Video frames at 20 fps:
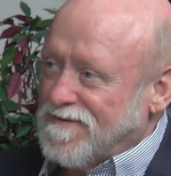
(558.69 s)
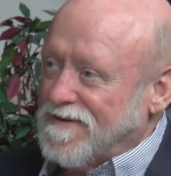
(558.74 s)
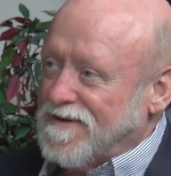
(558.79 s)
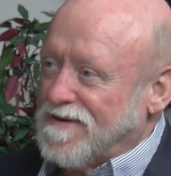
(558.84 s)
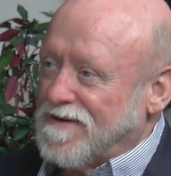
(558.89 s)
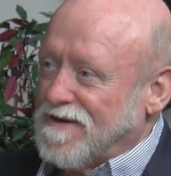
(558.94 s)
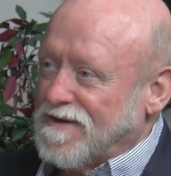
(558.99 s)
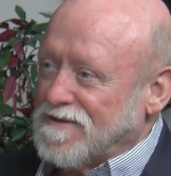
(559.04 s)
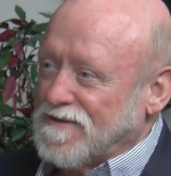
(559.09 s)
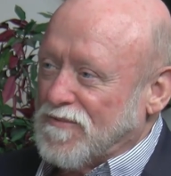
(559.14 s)

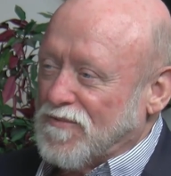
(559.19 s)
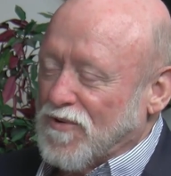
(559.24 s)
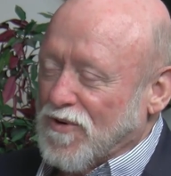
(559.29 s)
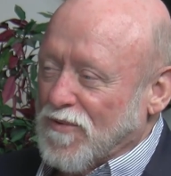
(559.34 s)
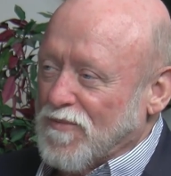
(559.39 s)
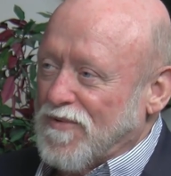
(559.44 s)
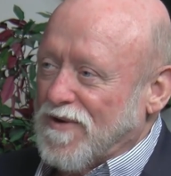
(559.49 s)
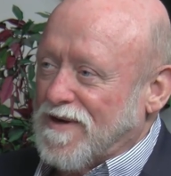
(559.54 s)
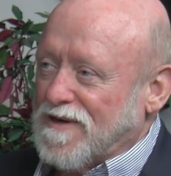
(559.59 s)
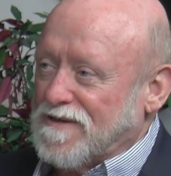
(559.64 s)
It doesn't
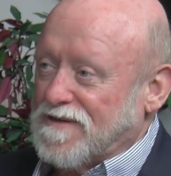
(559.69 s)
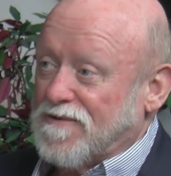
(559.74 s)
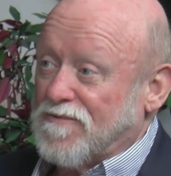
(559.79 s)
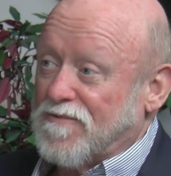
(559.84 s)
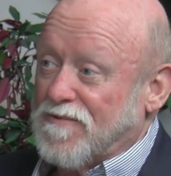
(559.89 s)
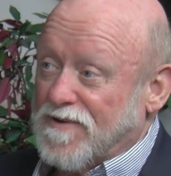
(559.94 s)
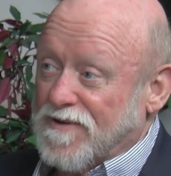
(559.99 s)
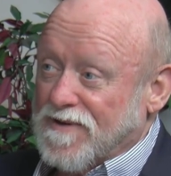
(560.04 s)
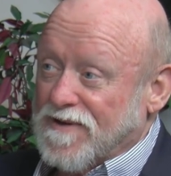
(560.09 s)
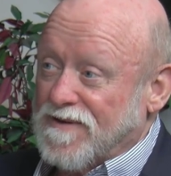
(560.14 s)
work because it
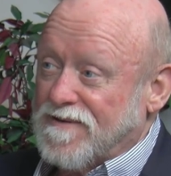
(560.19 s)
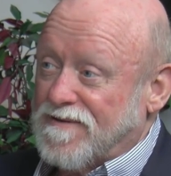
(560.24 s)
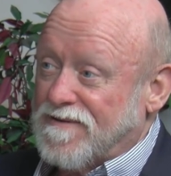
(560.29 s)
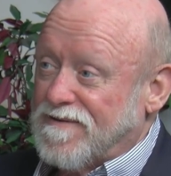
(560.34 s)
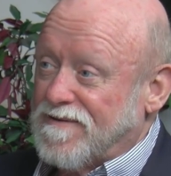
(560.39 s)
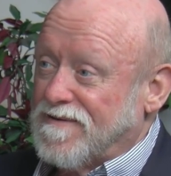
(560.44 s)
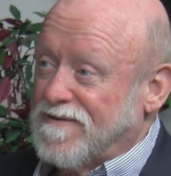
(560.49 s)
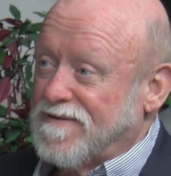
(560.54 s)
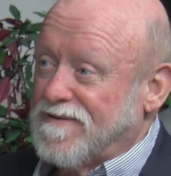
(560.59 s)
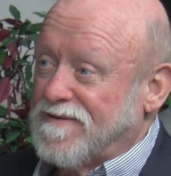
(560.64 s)
really
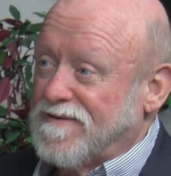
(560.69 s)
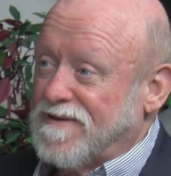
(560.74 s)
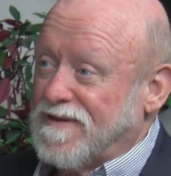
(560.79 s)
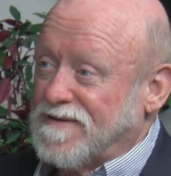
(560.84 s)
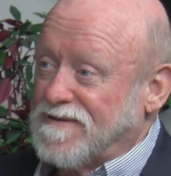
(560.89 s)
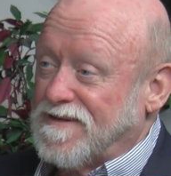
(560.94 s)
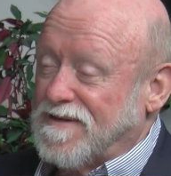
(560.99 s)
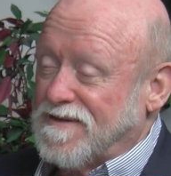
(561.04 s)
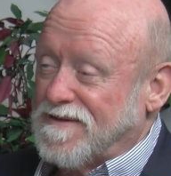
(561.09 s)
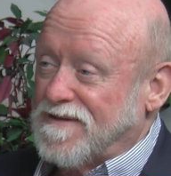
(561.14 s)

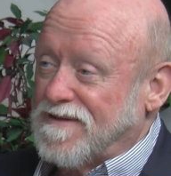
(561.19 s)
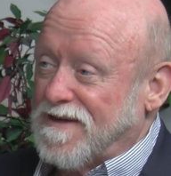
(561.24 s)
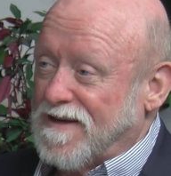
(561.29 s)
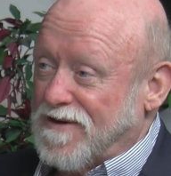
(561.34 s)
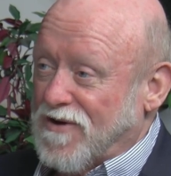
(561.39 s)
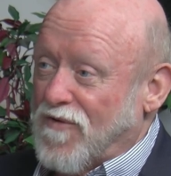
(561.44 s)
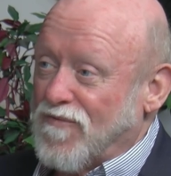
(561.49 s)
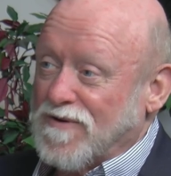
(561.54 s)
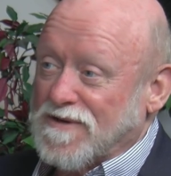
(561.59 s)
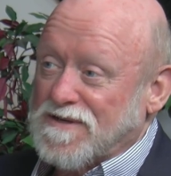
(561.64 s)
it's, it
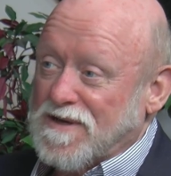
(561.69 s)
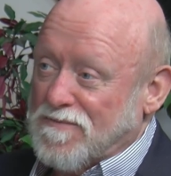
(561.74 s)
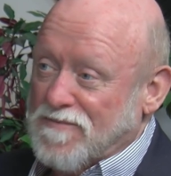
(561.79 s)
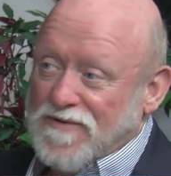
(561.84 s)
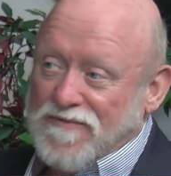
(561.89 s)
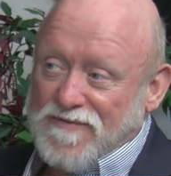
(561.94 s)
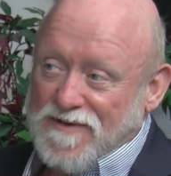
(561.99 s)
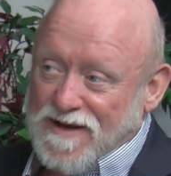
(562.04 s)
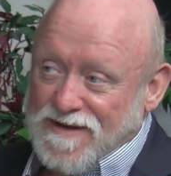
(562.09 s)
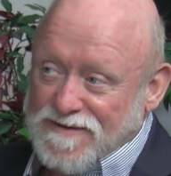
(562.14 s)

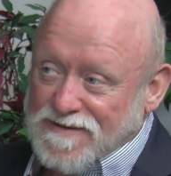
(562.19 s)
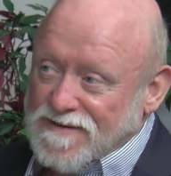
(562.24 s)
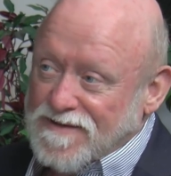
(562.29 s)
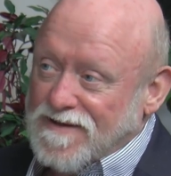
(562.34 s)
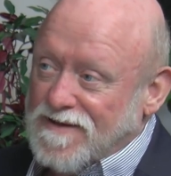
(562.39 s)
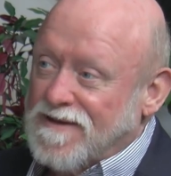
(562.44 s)
oversimplifies.